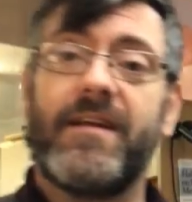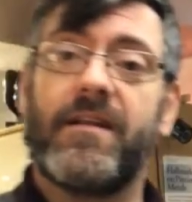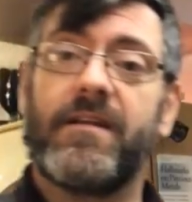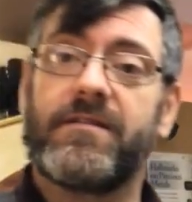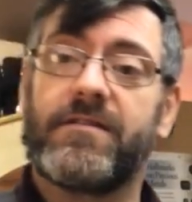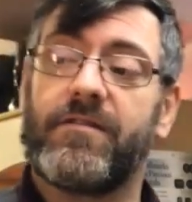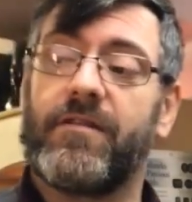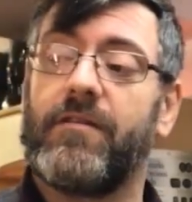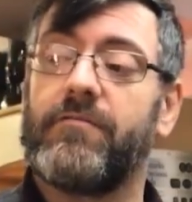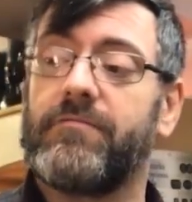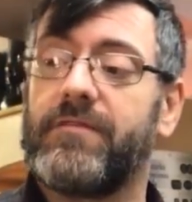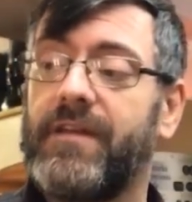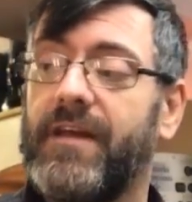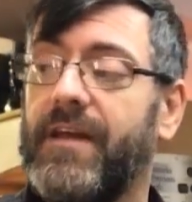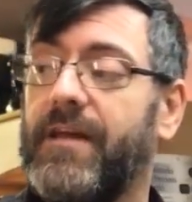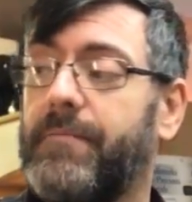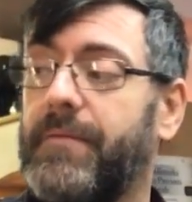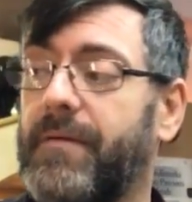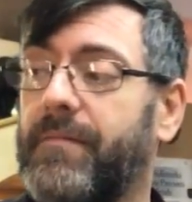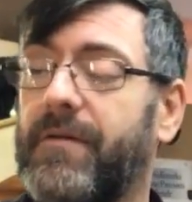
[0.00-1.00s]
Dealers are
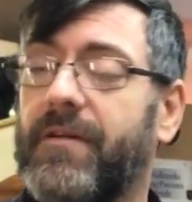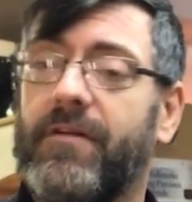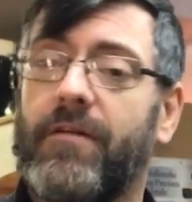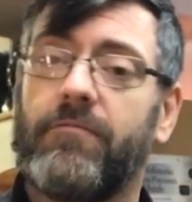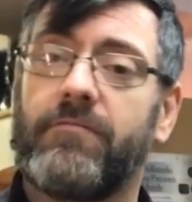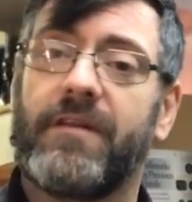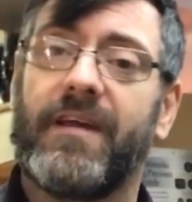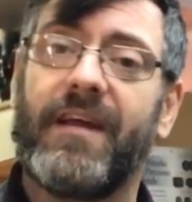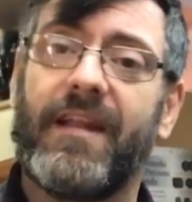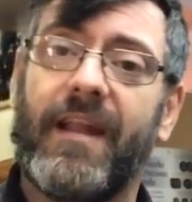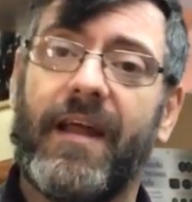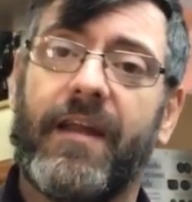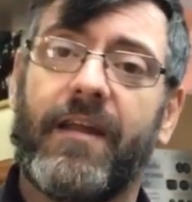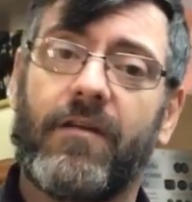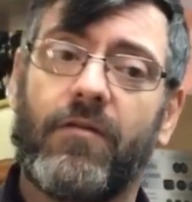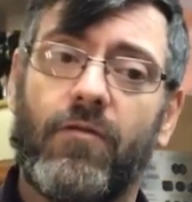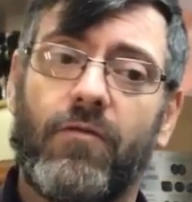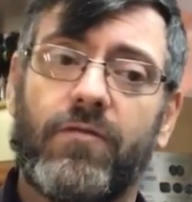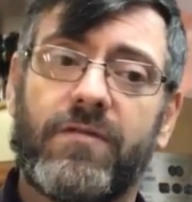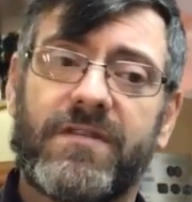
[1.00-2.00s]
out there. People are out there
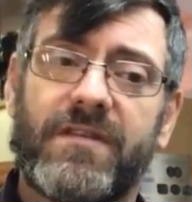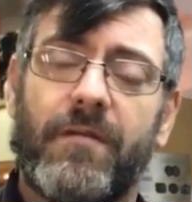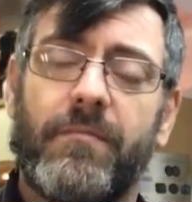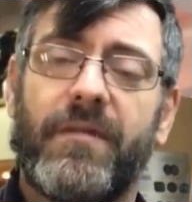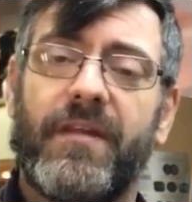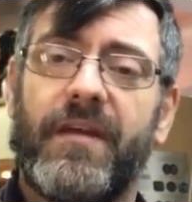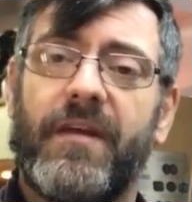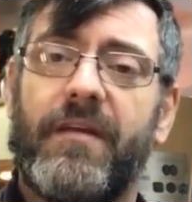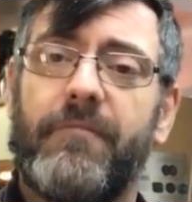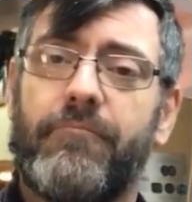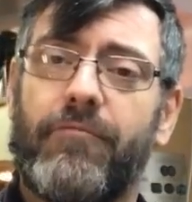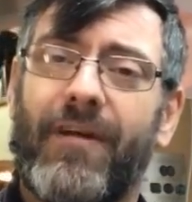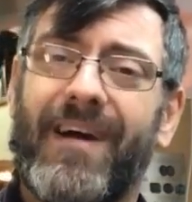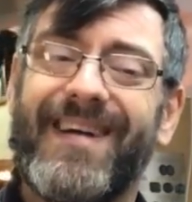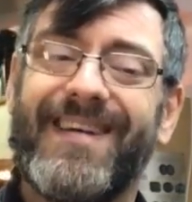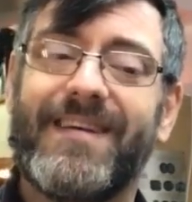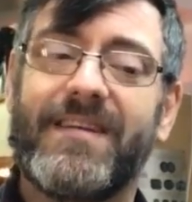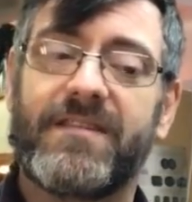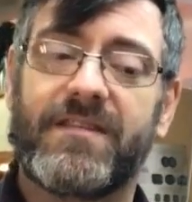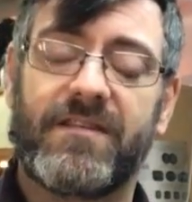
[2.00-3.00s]
letting go some of their
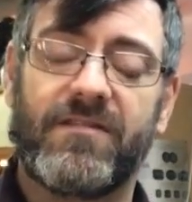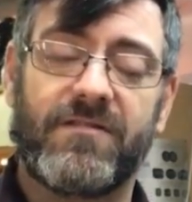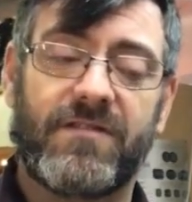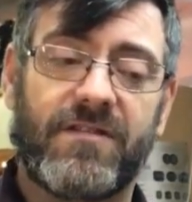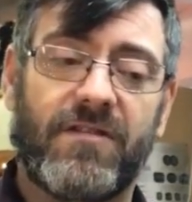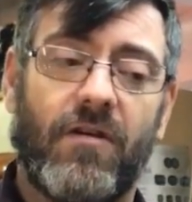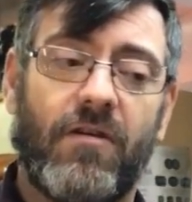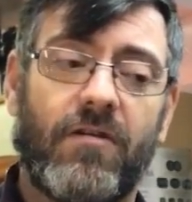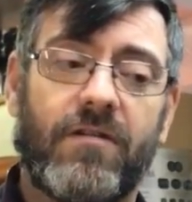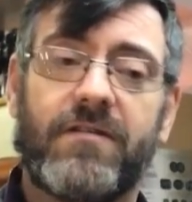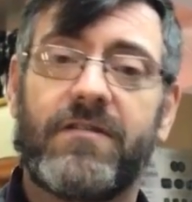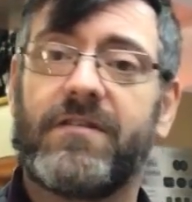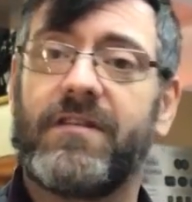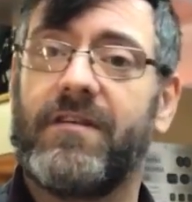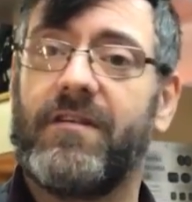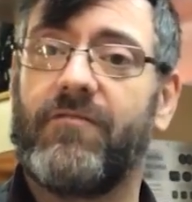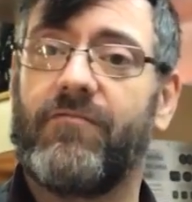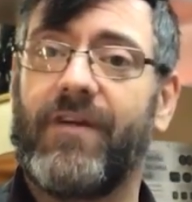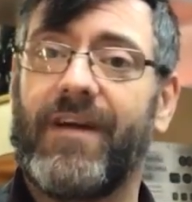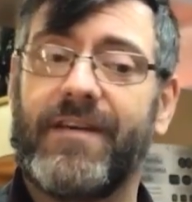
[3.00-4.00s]
prize stock
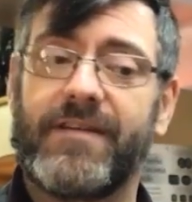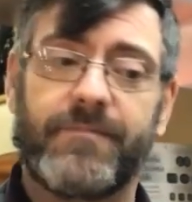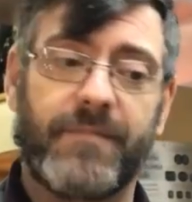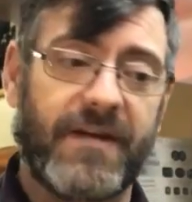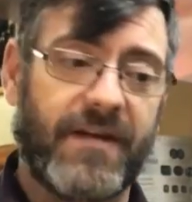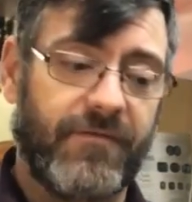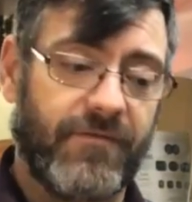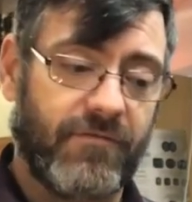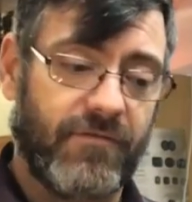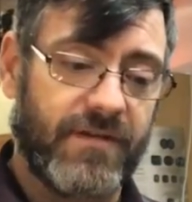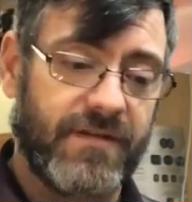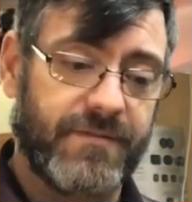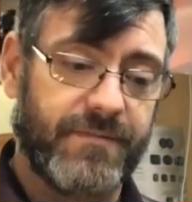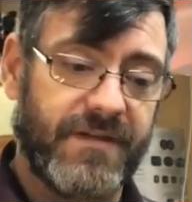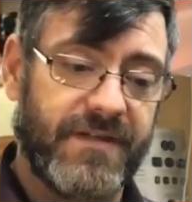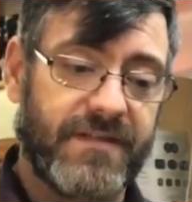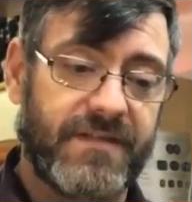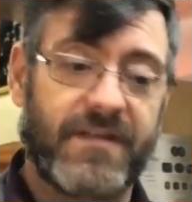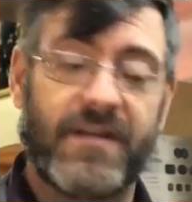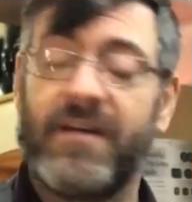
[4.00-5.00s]
to raise money for
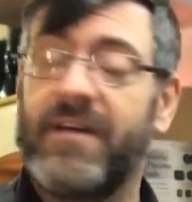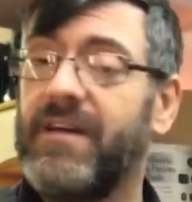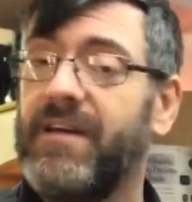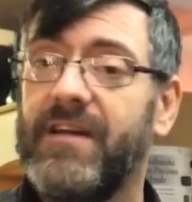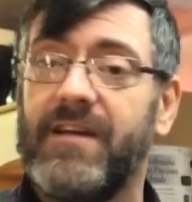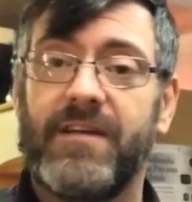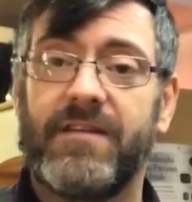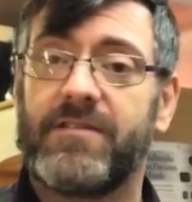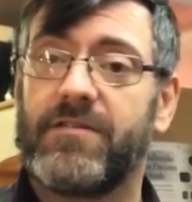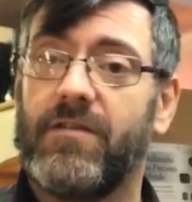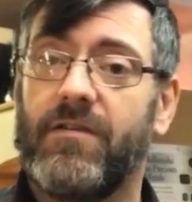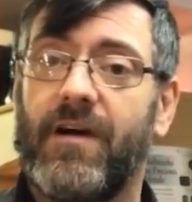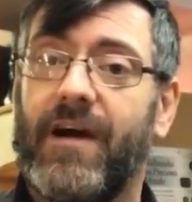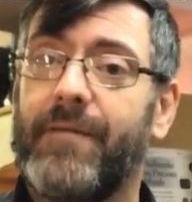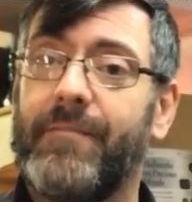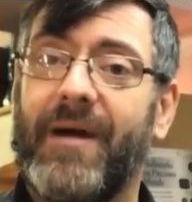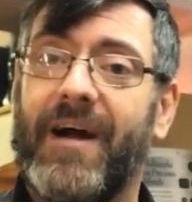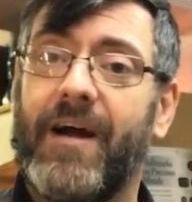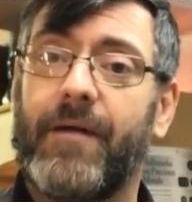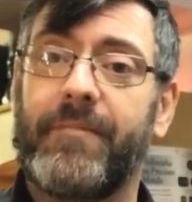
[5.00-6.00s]
Christmas.
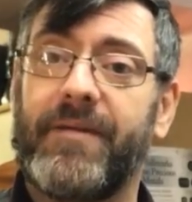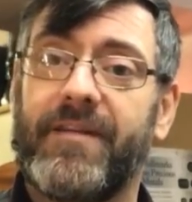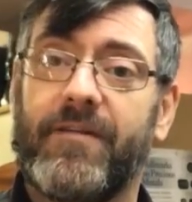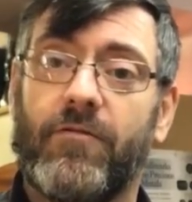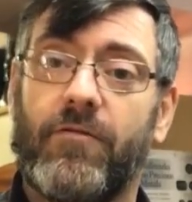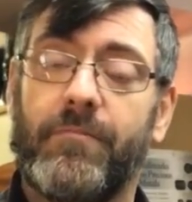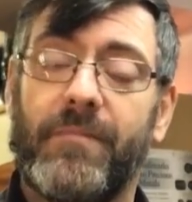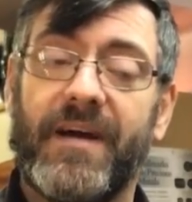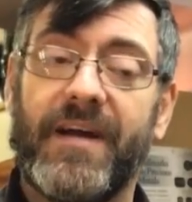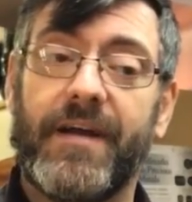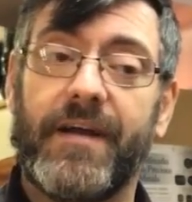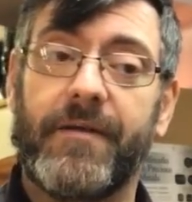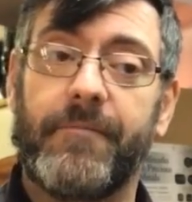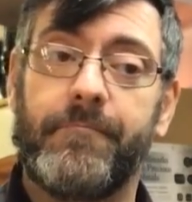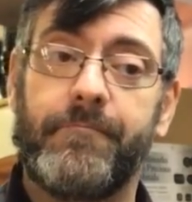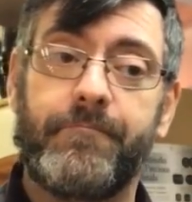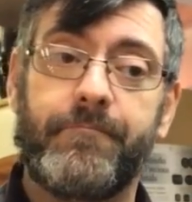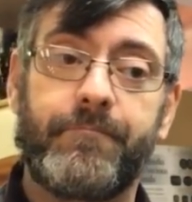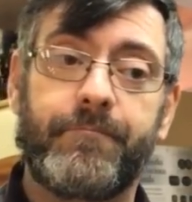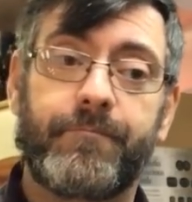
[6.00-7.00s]
So I'm happy to go and buy
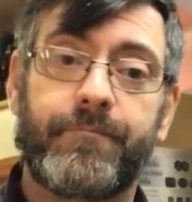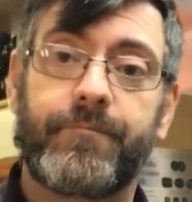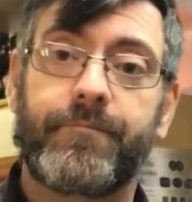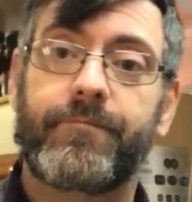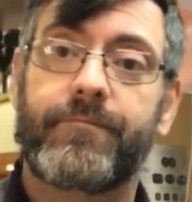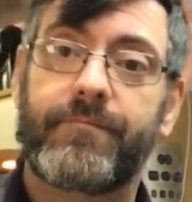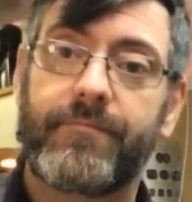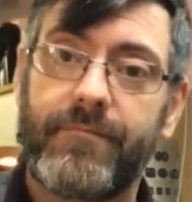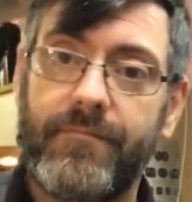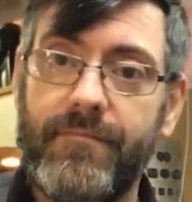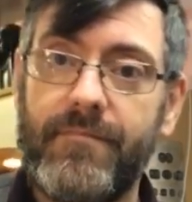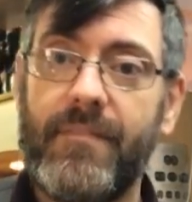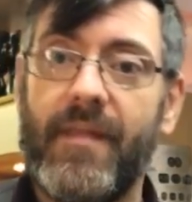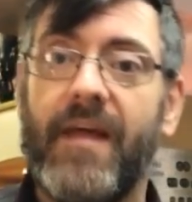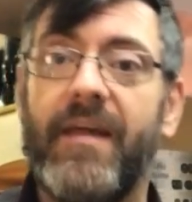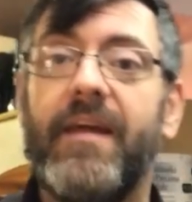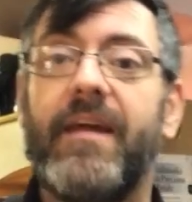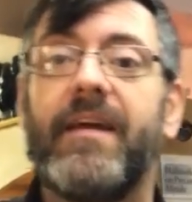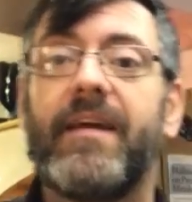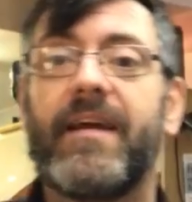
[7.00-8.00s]
it.
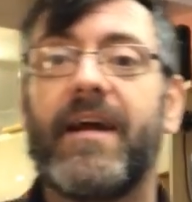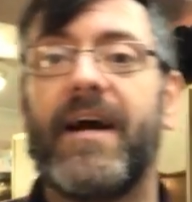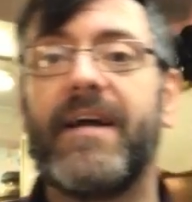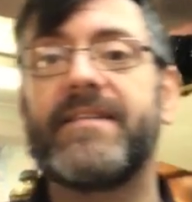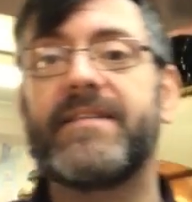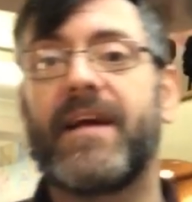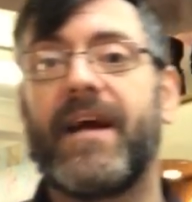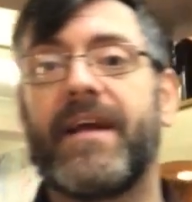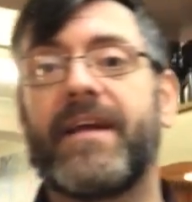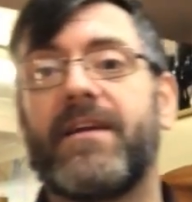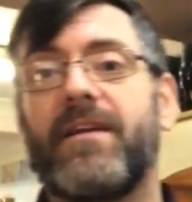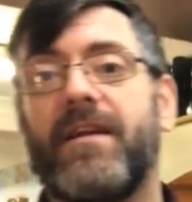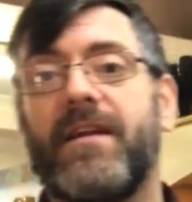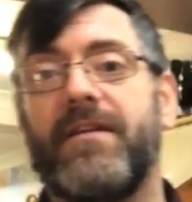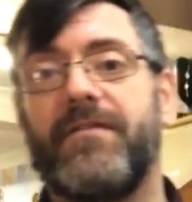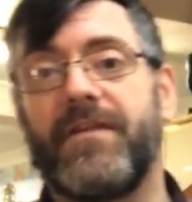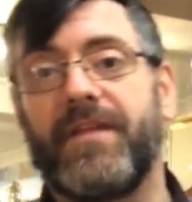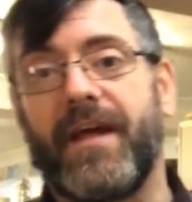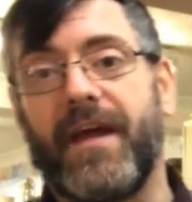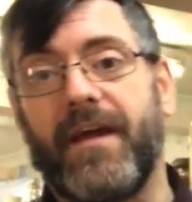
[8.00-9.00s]
Guys, I'm going
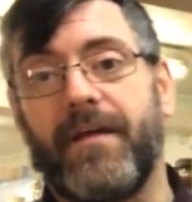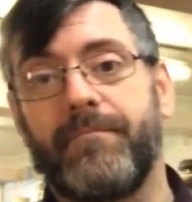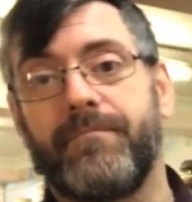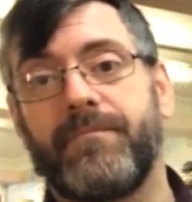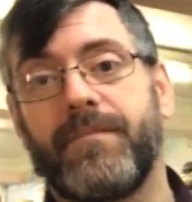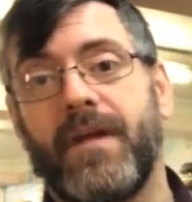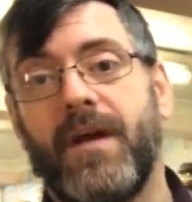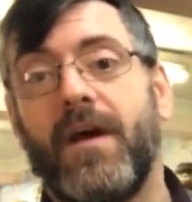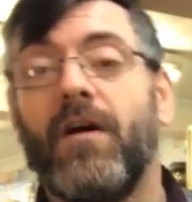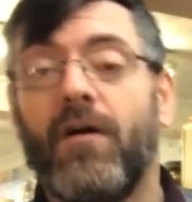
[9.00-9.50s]
to leave it there.